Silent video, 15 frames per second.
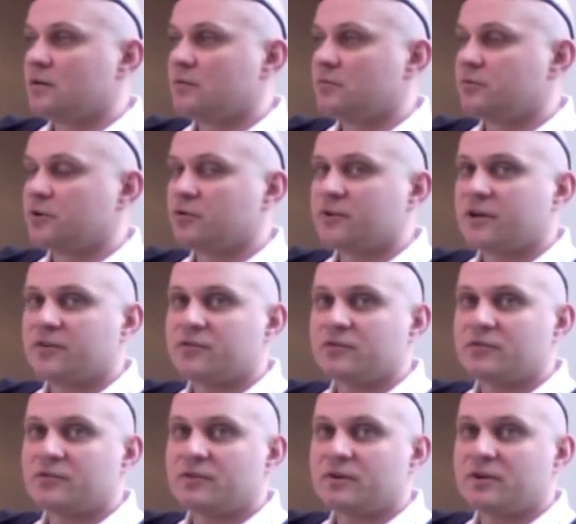
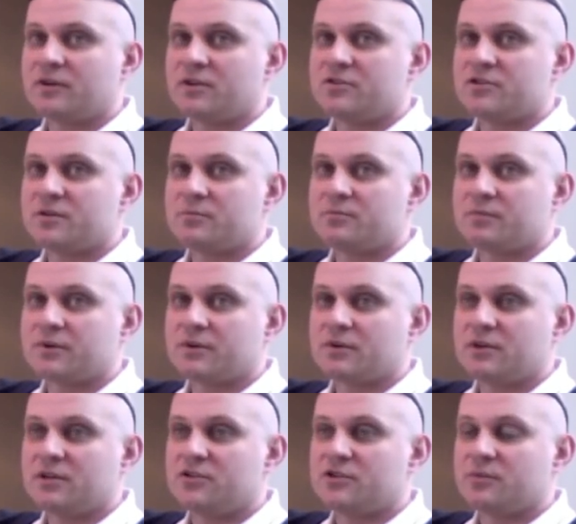protesters in Egypt
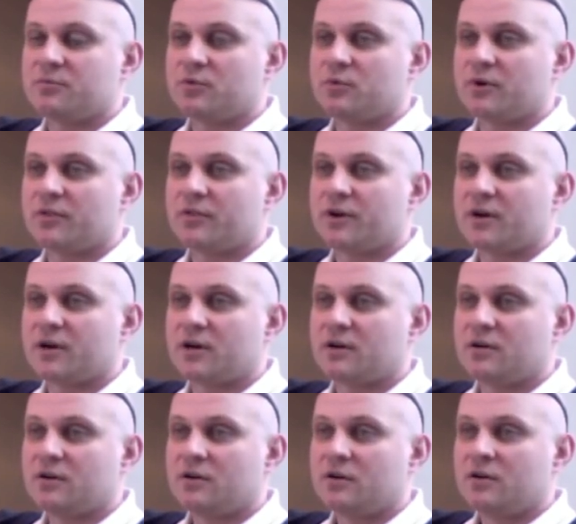with
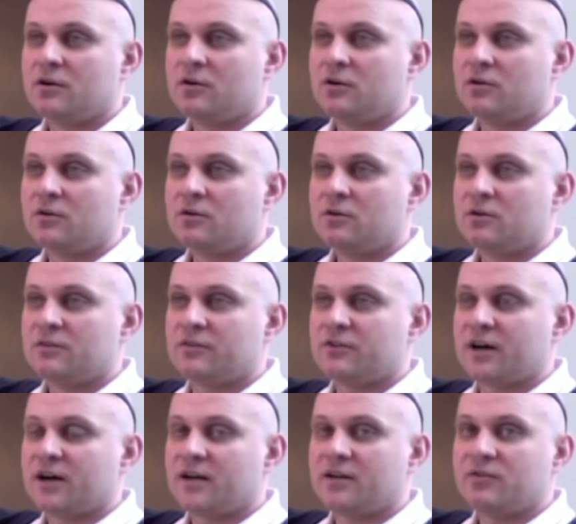
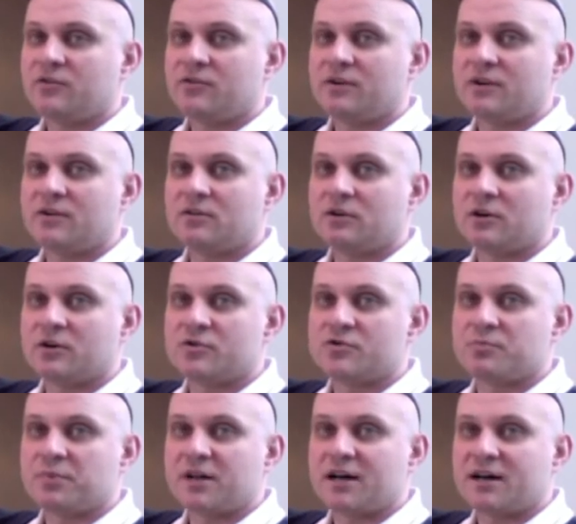signs in large
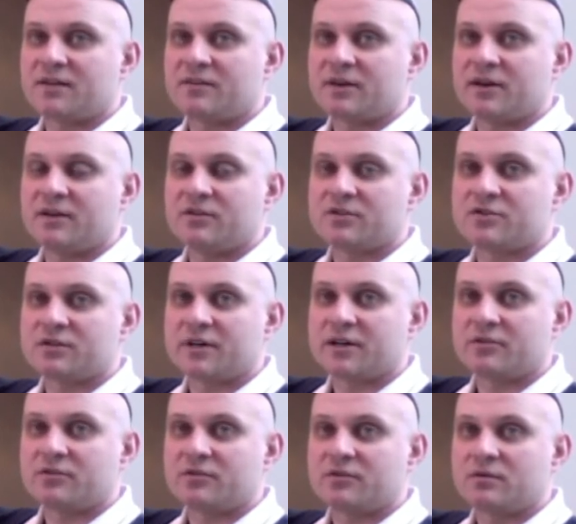blocked English
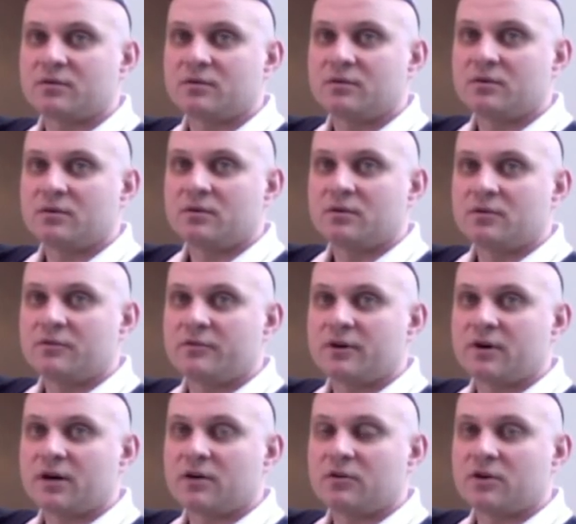letters. So
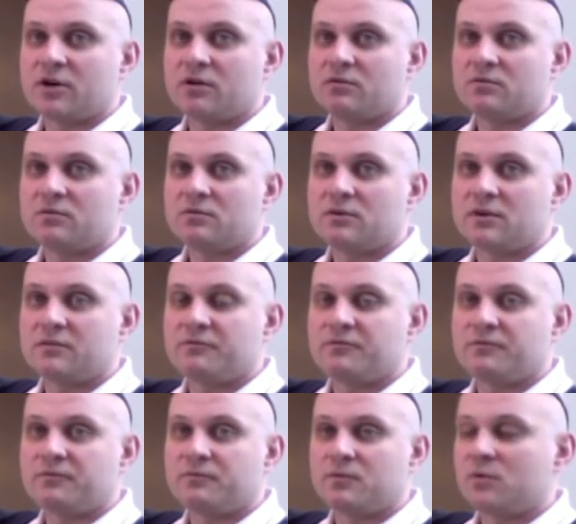I don't know
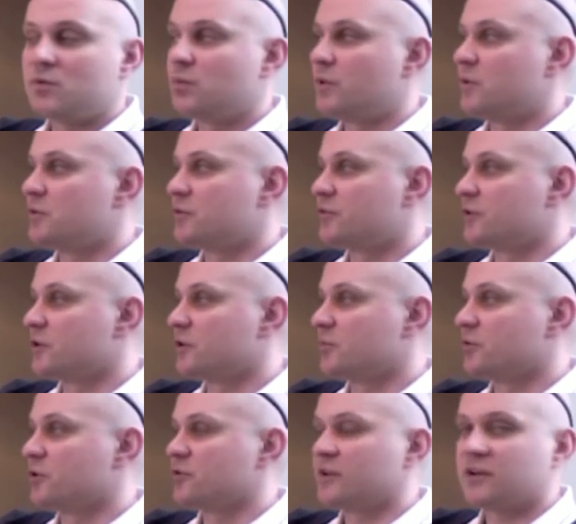if we would start a
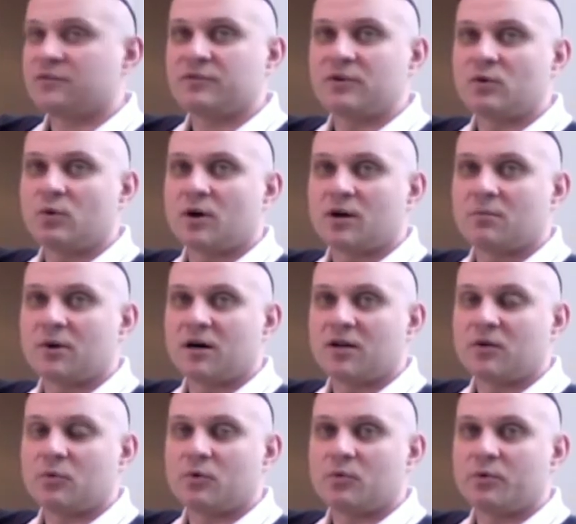protest in
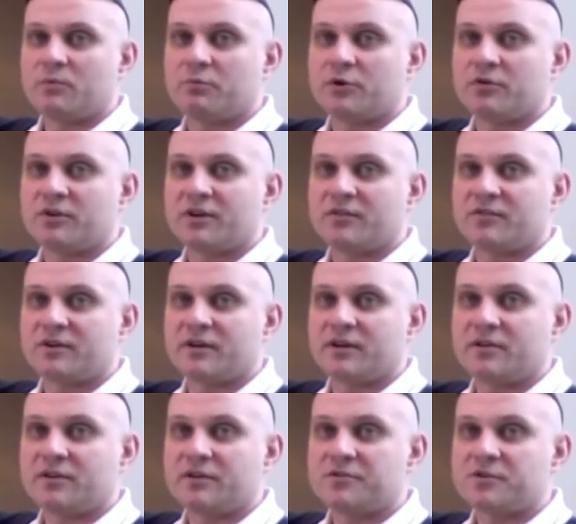Guatemala, would we protest in
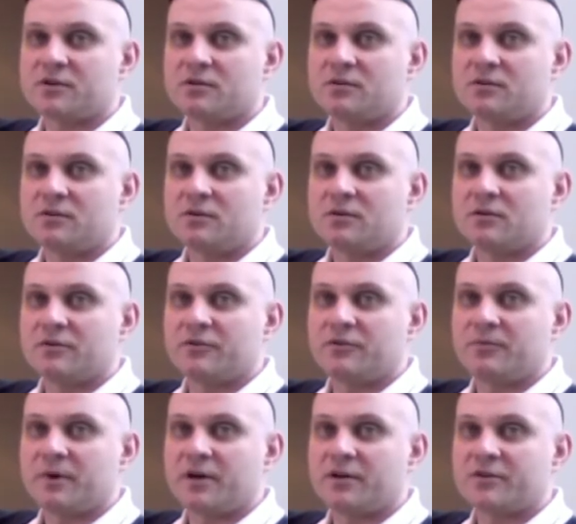English or in
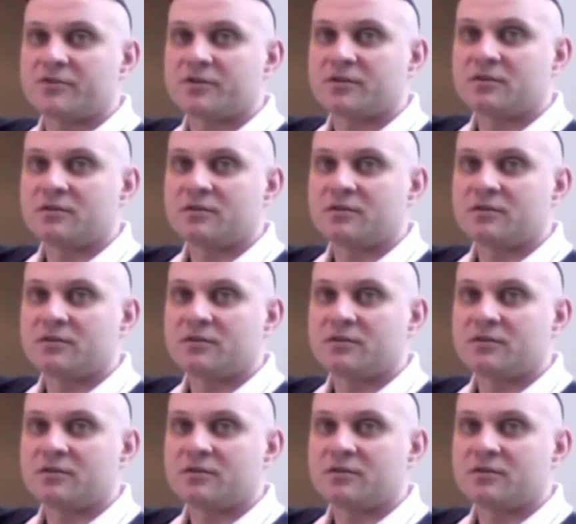Spanish?